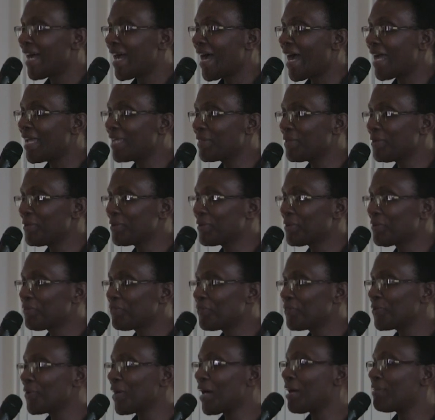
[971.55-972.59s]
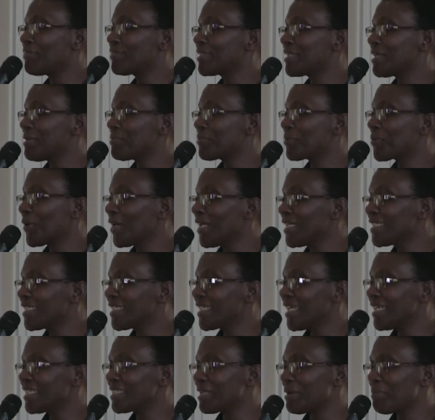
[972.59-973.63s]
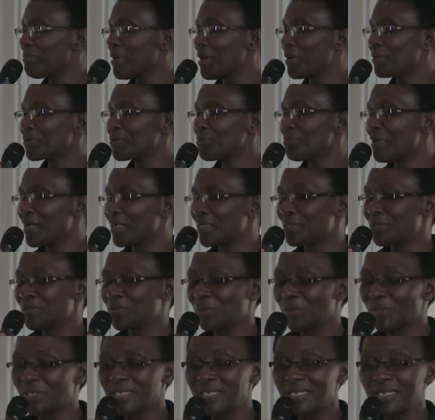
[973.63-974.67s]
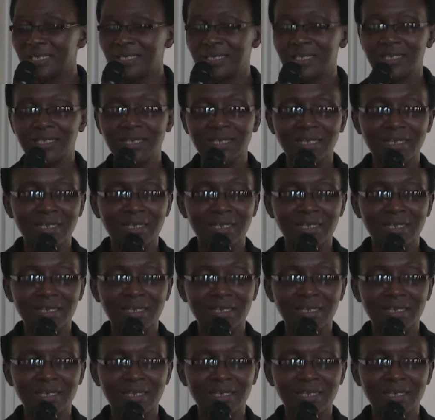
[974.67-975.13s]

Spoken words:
I don't know if you have some questions about my story.